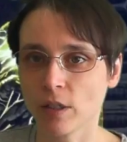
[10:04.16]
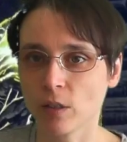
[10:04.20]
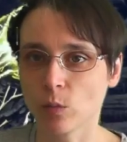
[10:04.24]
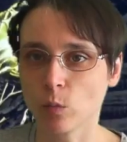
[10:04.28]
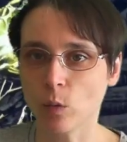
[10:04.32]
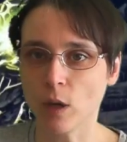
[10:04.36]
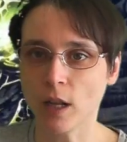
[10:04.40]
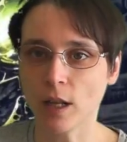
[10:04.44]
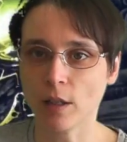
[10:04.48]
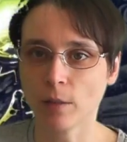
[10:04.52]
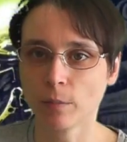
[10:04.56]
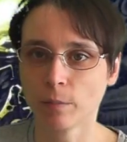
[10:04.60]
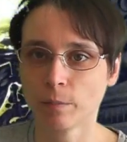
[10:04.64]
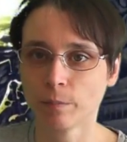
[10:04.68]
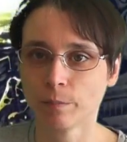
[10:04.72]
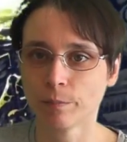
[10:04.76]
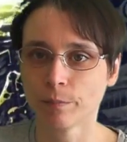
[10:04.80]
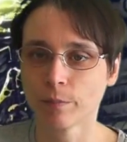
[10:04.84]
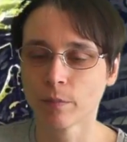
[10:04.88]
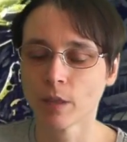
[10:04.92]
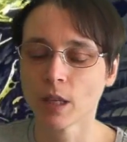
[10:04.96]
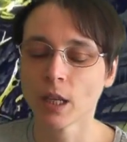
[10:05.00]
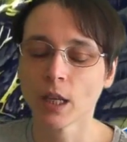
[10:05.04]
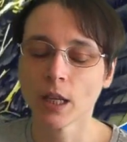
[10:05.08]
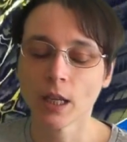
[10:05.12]
as well.
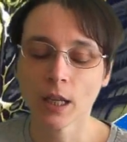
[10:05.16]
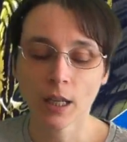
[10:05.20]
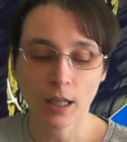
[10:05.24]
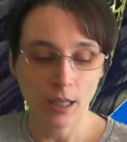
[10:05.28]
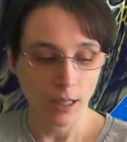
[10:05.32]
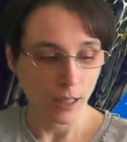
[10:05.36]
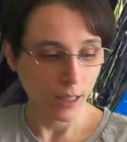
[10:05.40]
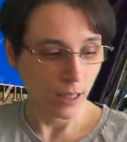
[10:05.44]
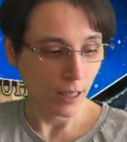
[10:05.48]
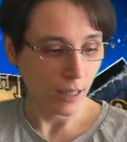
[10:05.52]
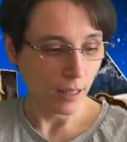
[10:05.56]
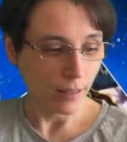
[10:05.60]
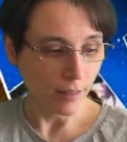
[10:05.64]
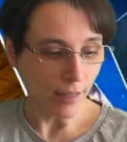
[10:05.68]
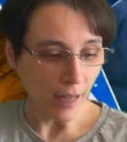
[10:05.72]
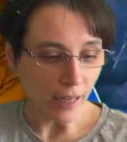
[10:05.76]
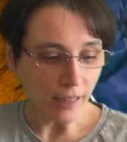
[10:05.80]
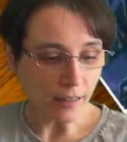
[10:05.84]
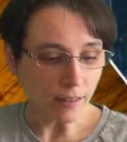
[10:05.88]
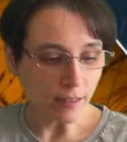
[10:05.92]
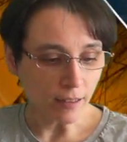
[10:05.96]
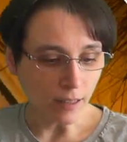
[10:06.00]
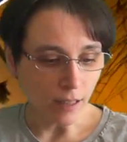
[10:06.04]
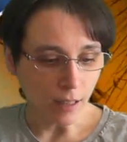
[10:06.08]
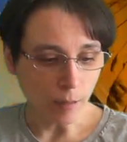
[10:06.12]

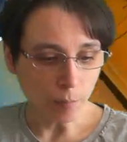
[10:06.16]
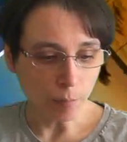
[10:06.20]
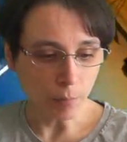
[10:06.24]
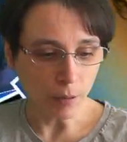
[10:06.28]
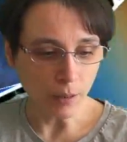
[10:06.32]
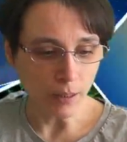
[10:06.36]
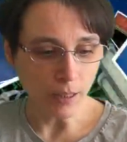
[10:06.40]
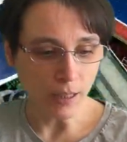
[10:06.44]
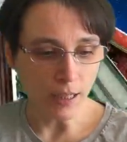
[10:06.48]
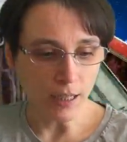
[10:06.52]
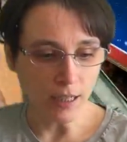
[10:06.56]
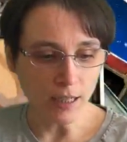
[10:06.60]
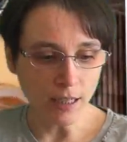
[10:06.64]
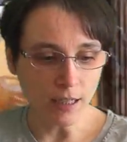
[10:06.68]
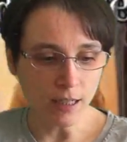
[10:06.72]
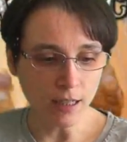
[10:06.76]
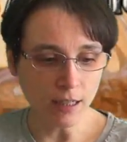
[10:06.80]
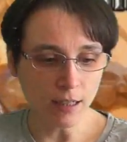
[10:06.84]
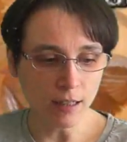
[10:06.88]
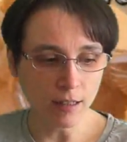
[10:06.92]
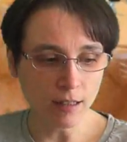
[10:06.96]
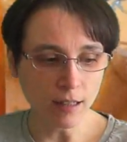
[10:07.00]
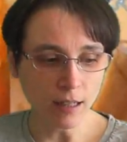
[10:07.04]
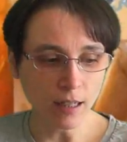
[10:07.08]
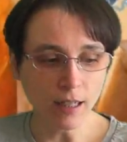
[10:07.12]
Next up
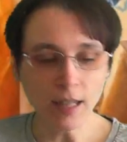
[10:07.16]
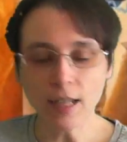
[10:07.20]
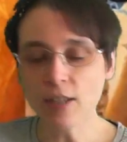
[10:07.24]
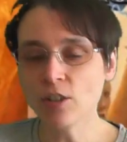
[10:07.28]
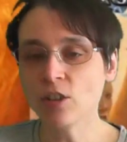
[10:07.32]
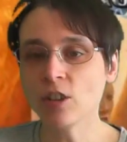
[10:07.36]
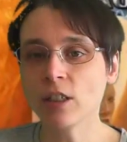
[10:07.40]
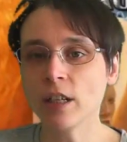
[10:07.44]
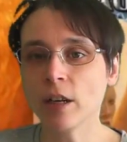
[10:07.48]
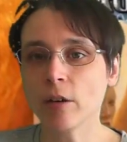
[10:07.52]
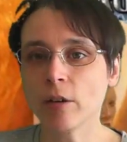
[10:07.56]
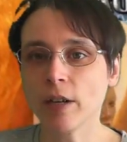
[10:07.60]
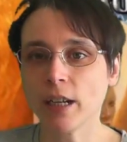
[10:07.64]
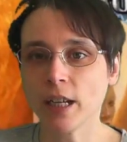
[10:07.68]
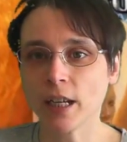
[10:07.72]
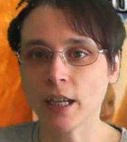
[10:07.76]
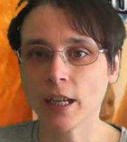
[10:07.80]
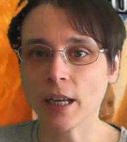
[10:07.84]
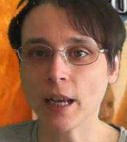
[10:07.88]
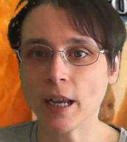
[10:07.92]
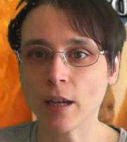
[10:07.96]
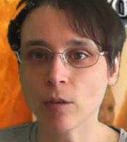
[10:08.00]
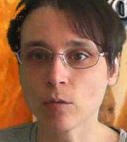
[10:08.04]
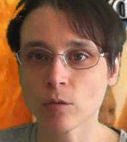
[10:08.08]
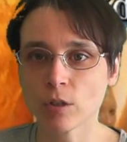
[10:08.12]
is Legendary
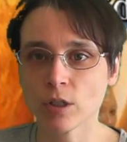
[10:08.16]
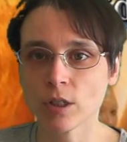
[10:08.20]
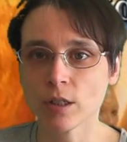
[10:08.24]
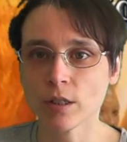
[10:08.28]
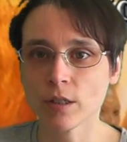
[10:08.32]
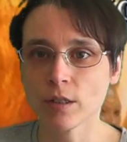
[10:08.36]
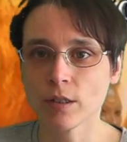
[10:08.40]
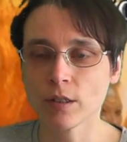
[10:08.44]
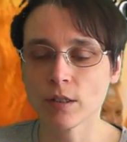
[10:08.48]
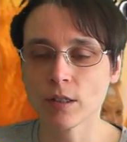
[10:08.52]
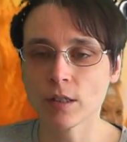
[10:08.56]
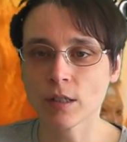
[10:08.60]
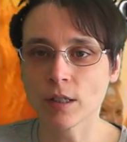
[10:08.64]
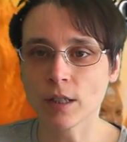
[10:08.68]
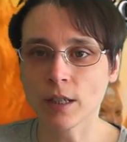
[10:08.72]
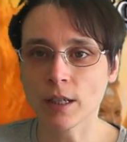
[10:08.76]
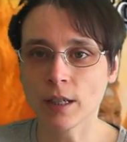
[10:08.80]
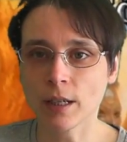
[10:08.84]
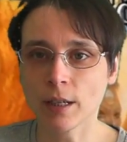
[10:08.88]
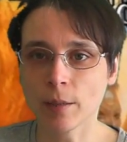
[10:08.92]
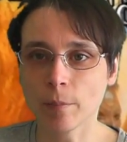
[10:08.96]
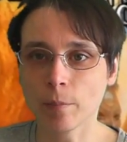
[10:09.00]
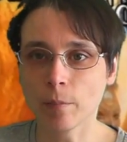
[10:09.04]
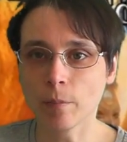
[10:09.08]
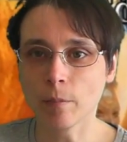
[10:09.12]
Encounters
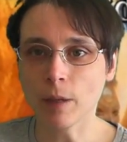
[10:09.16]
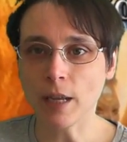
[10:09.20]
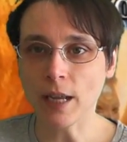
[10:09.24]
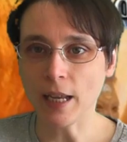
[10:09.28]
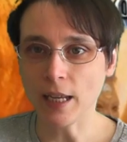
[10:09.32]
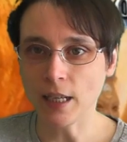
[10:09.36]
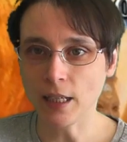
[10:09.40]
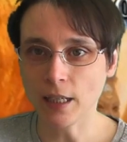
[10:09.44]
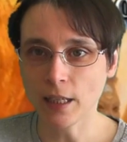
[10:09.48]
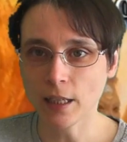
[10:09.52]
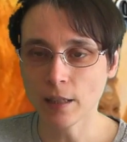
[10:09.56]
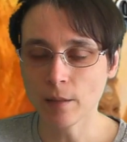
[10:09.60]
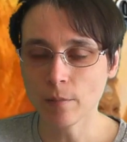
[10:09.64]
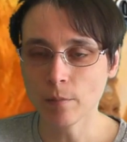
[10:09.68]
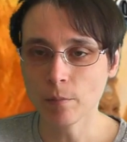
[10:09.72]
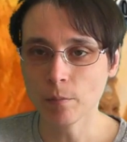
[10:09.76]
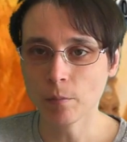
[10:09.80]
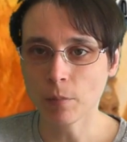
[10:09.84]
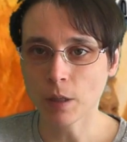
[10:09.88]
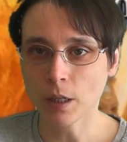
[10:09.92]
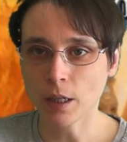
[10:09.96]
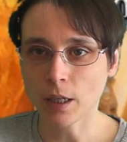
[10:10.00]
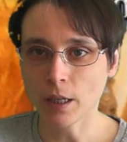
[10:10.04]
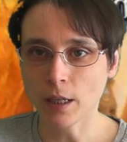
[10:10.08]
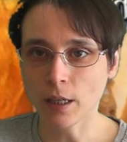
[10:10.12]
Alien
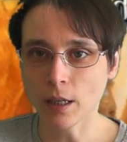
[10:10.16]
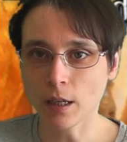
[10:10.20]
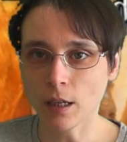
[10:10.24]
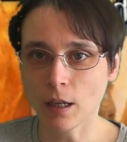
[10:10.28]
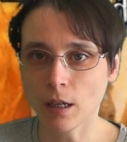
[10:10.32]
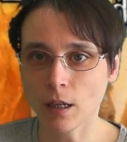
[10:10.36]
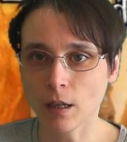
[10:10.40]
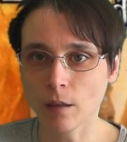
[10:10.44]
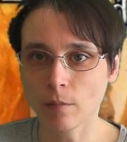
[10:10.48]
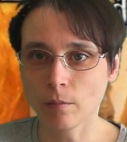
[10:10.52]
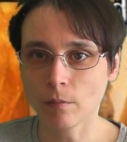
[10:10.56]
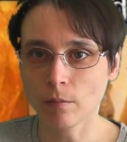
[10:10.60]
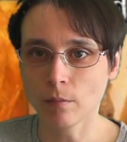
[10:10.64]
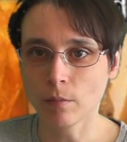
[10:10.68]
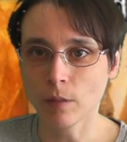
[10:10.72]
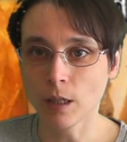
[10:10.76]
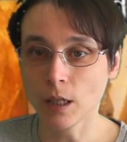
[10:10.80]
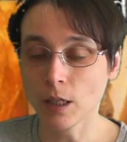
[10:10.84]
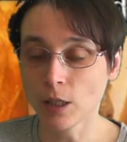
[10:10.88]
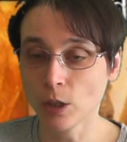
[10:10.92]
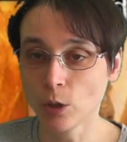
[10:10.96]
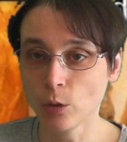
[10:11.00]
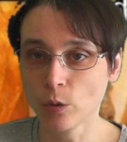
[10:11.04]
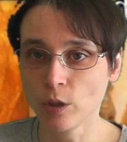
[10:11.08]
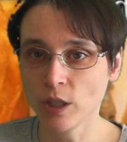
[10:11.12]
by
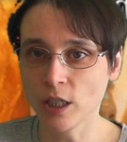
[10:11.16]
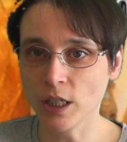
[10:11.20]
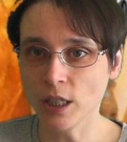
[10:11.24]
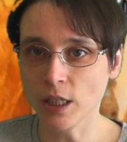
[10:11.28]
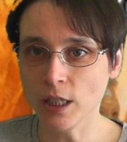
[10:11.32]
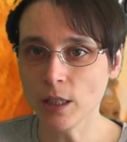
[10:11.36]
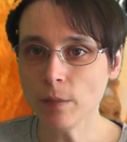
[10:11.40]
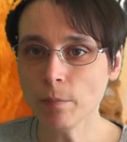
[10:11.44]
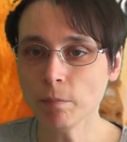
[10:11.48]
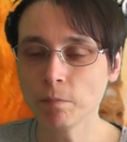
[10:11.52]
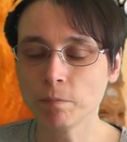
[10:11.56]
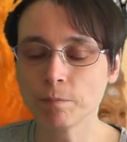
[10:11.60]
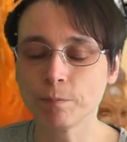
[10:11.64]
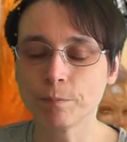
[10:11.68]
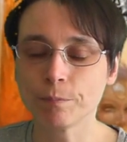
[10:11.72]
UDE.